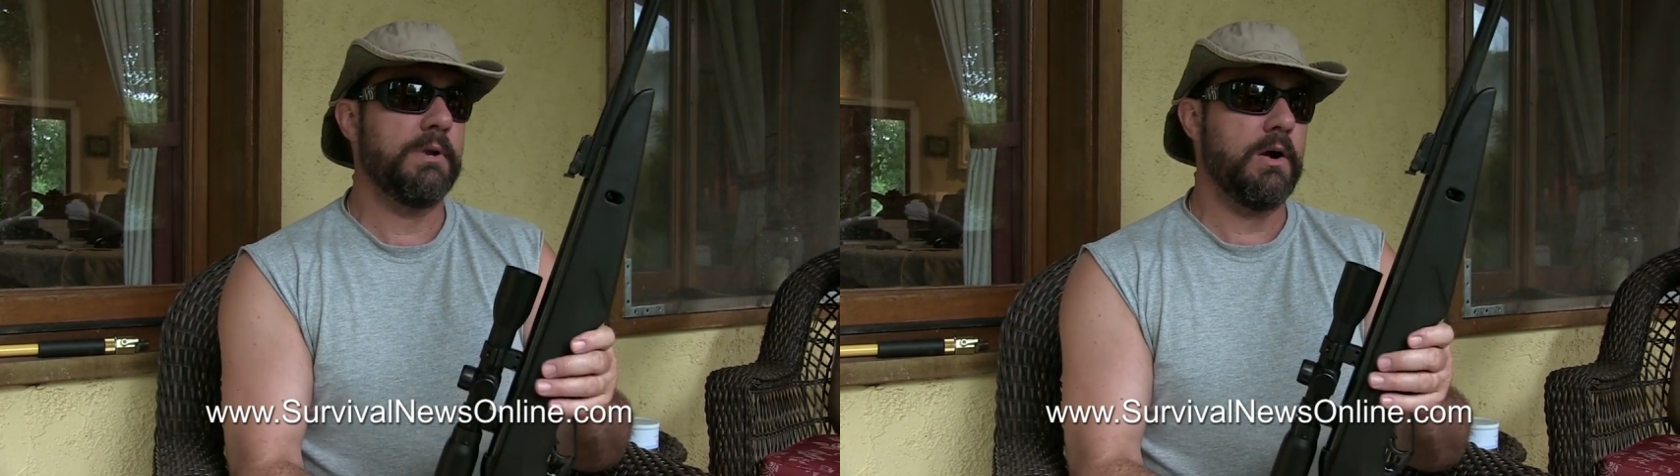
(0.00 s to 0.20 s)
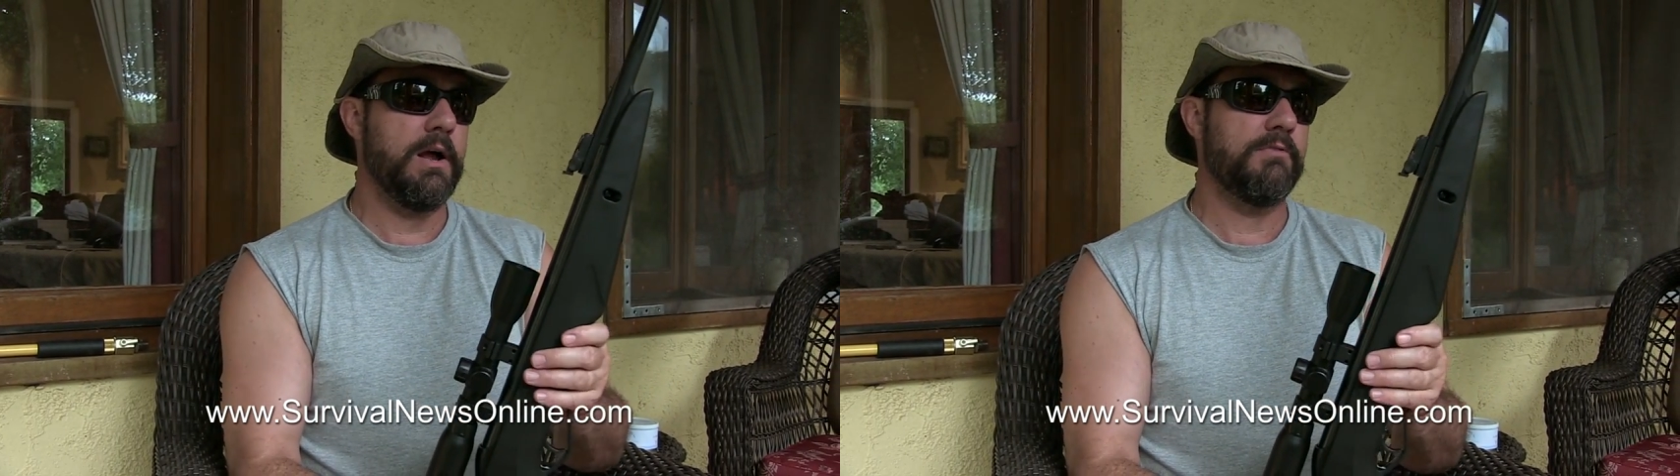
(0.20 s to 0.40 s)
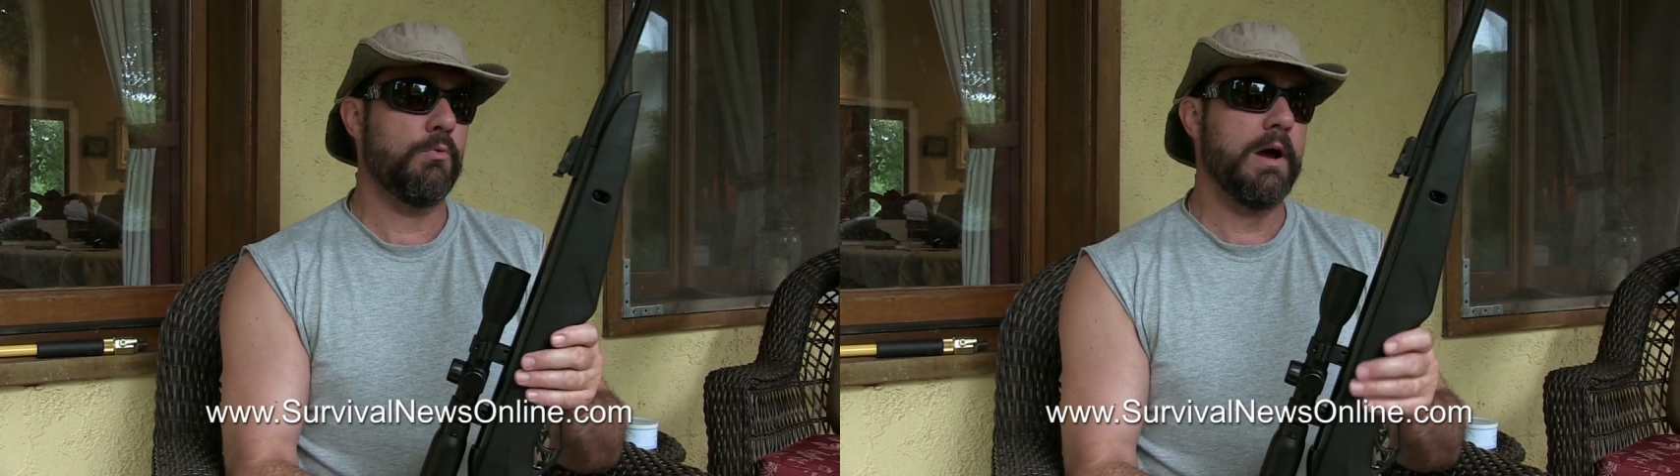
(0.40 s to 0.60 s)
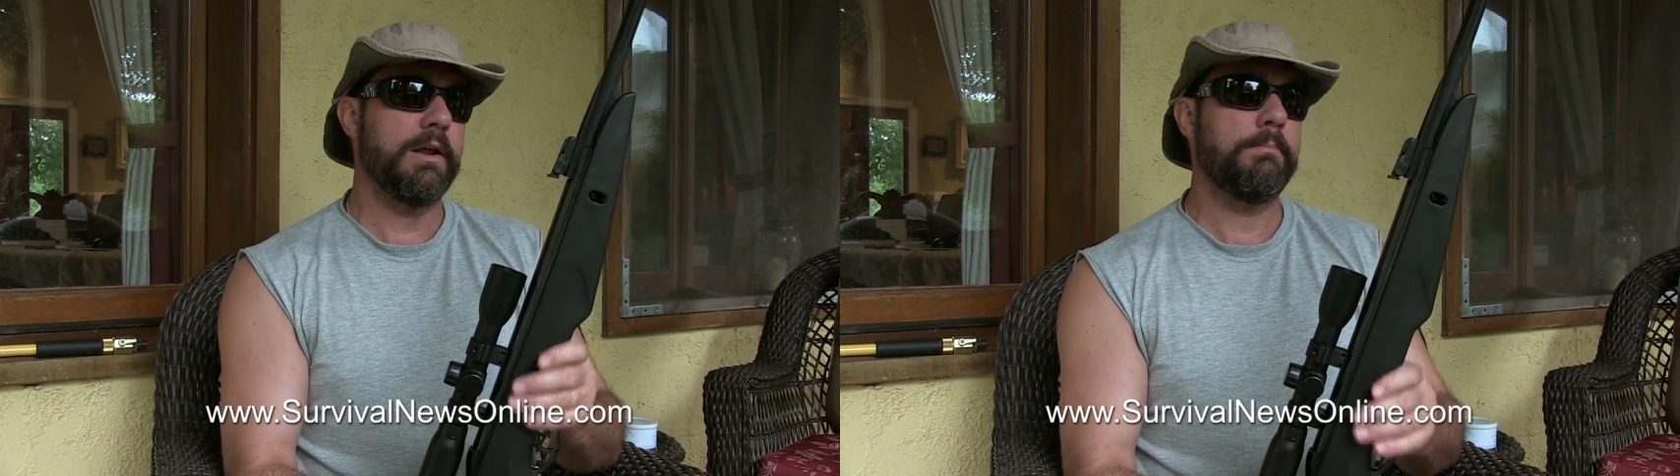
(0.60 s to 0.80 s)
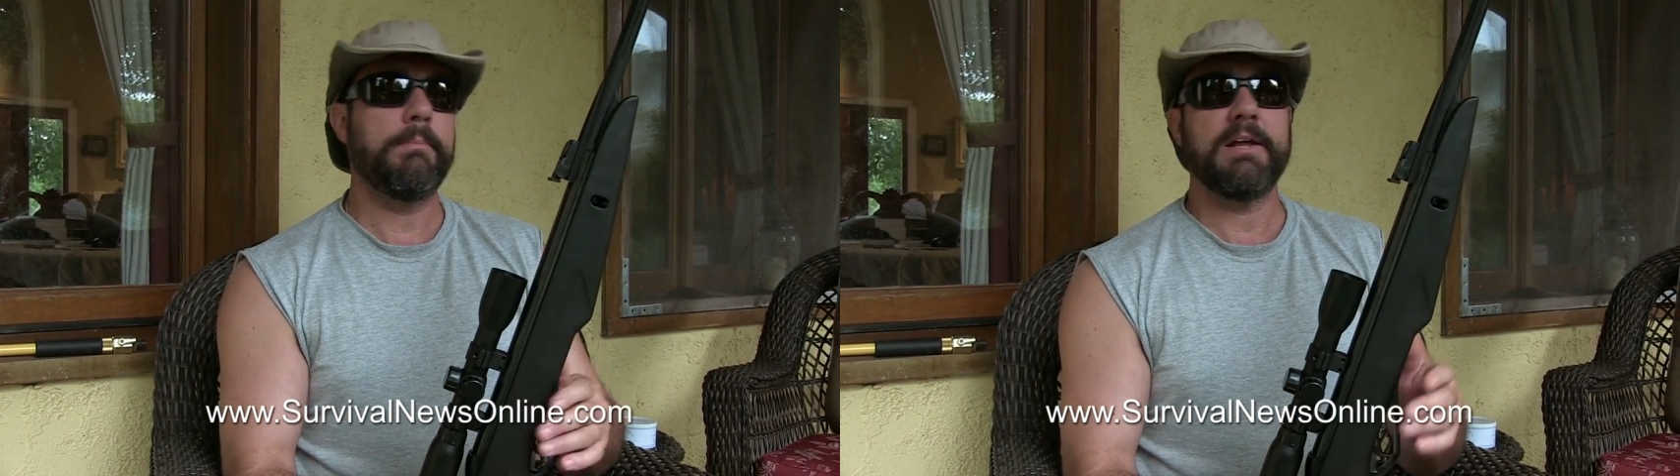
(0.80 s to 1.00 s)
and I'll have a write
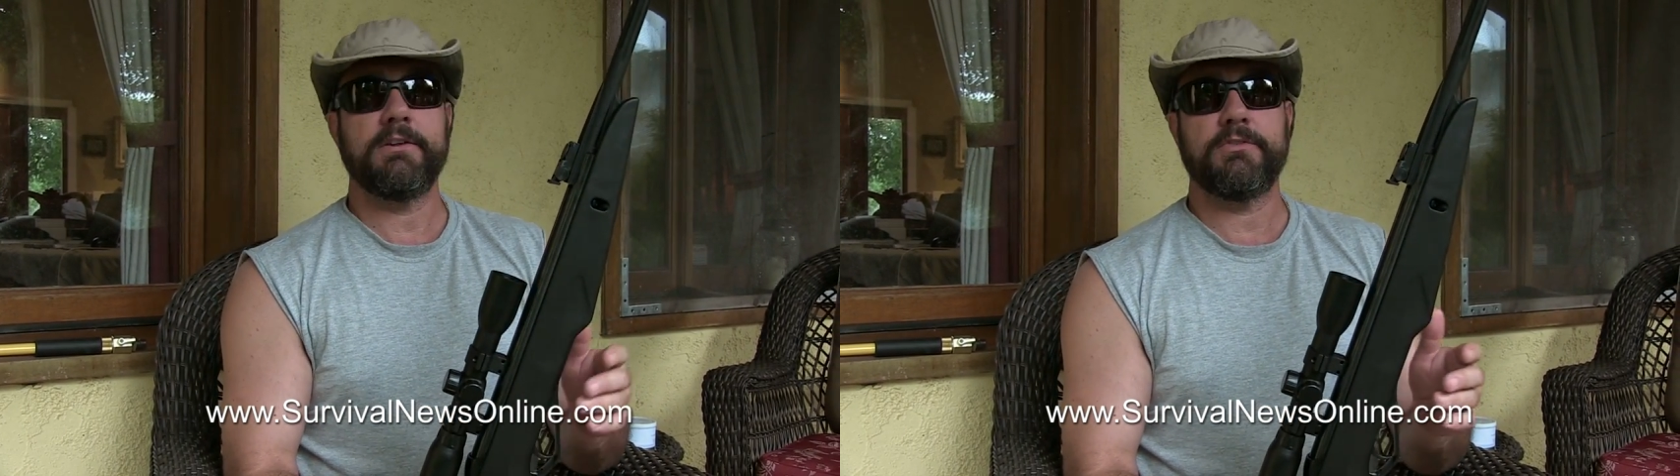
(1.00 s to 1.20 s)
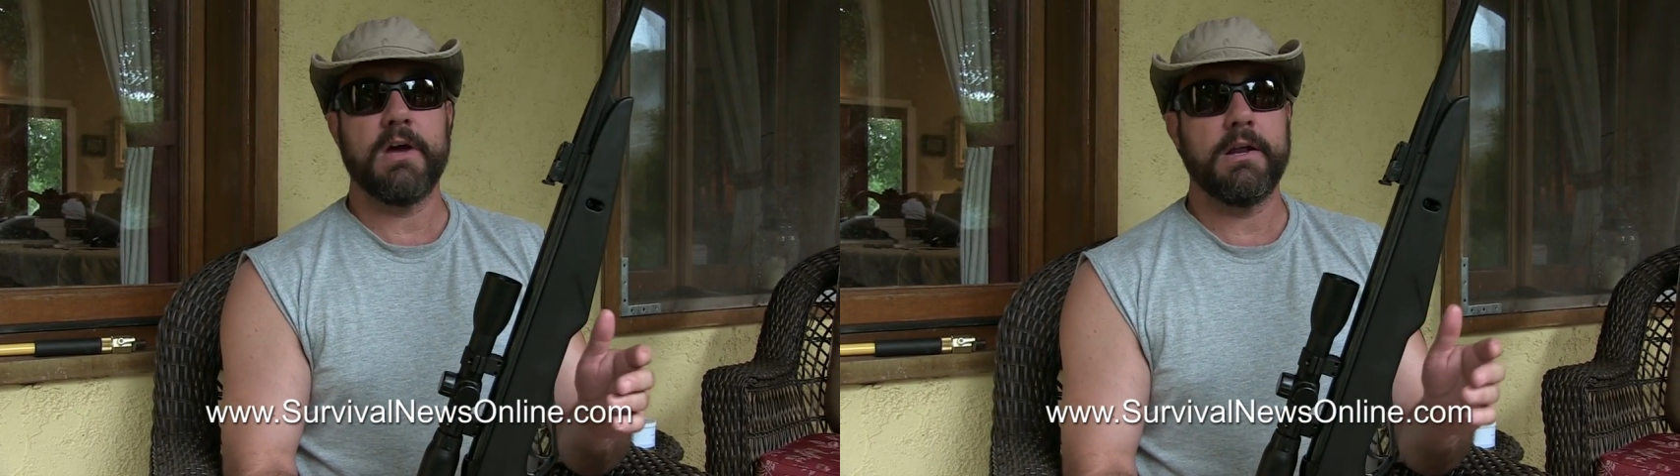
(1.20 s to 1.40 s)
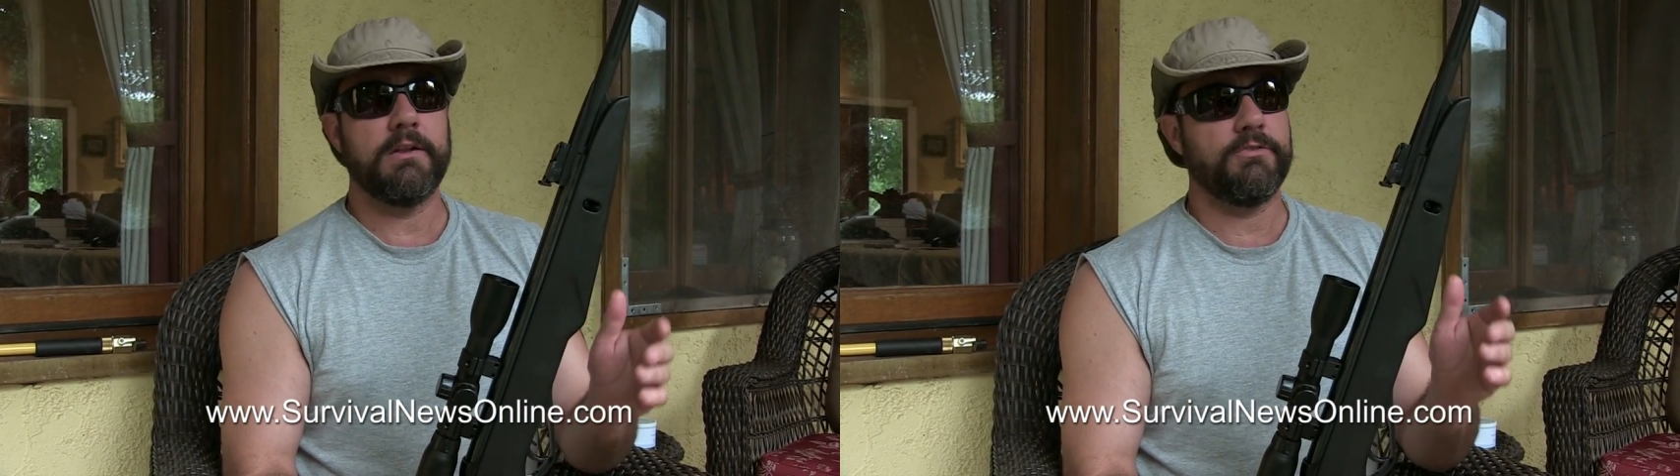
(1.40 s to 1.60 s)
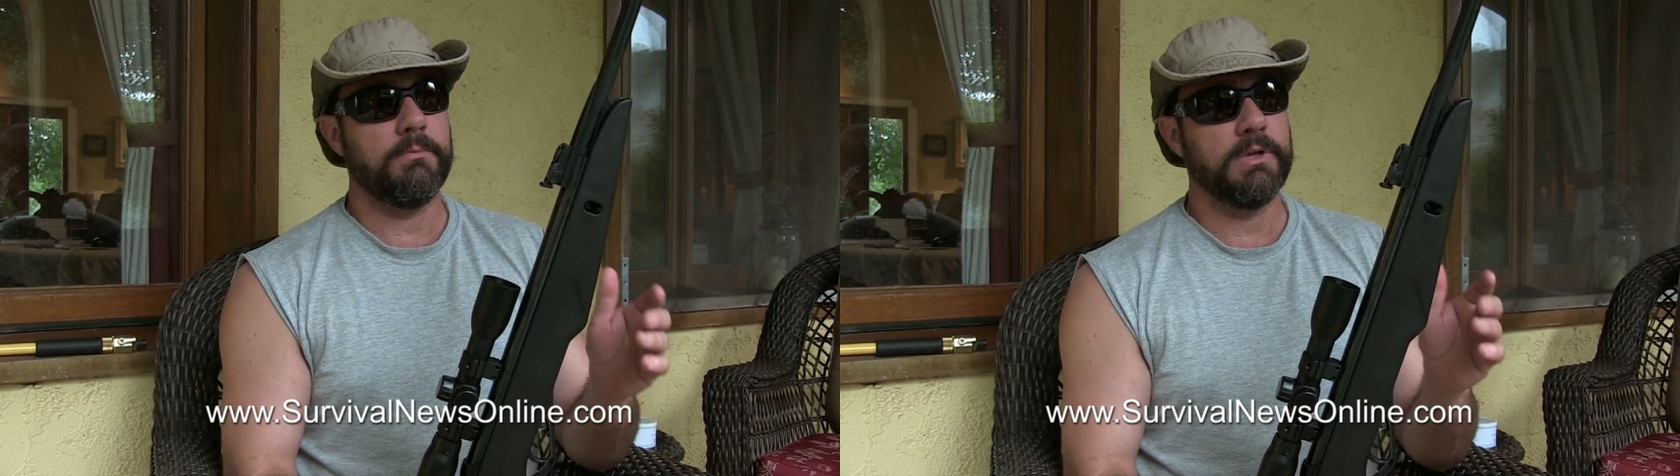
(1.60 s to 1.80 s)
up about this gun and some